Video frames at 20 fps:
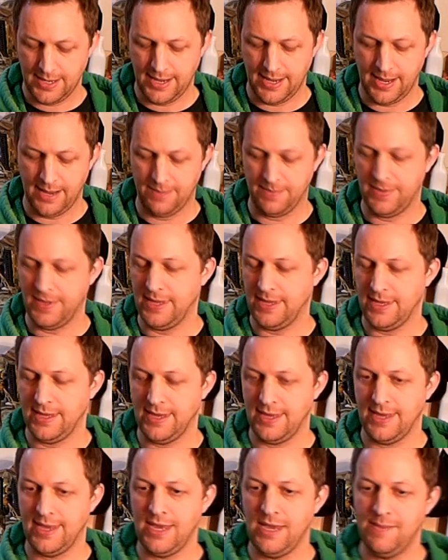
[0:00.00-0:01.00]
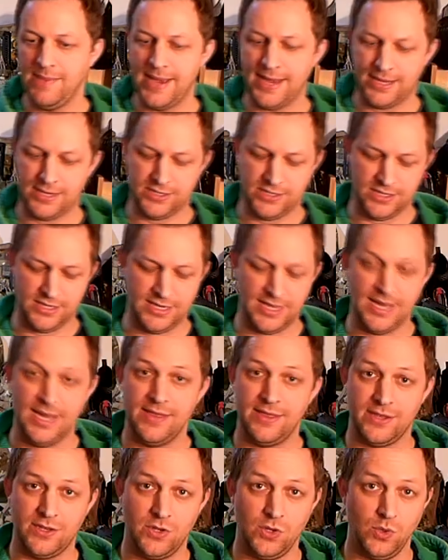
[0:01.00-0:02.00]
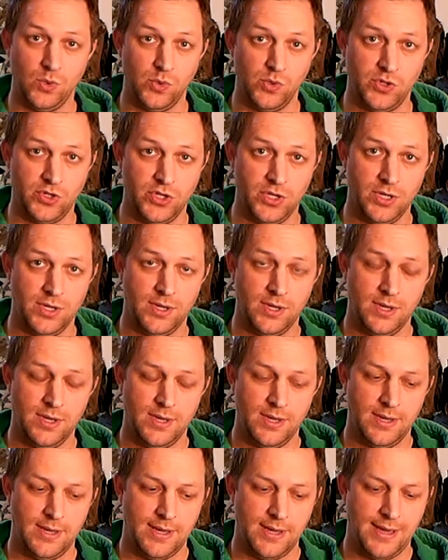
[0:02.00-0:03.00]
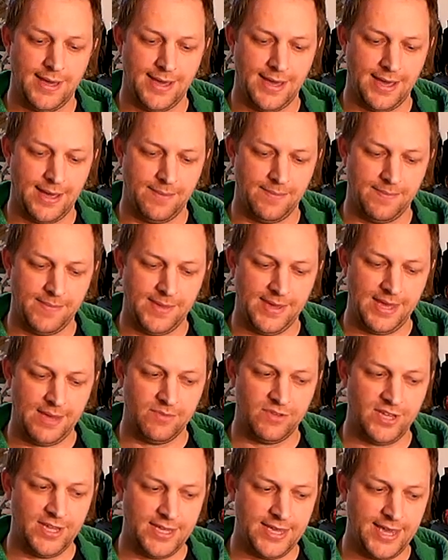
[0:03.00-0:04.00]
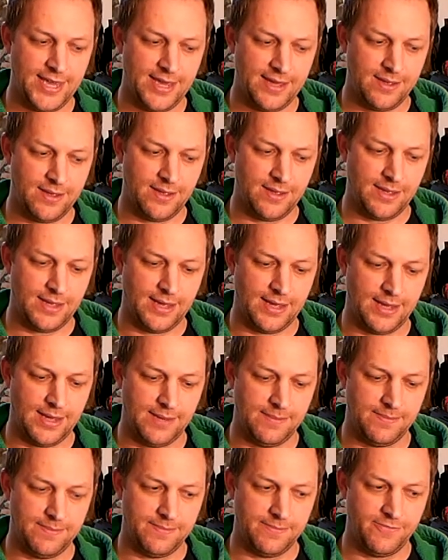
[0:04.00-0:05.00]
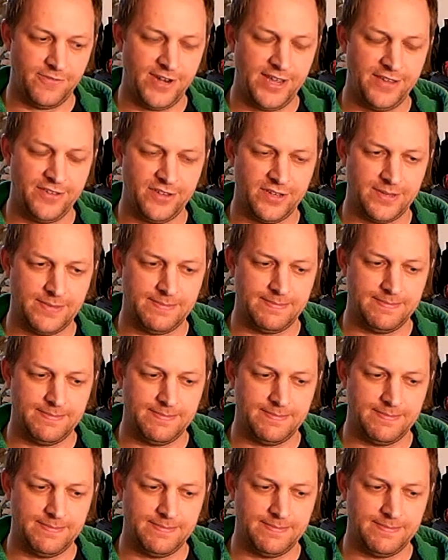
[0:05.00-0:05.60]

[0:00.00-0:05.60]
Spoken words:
EMEX and the Ether 2's EMC kit. Really is a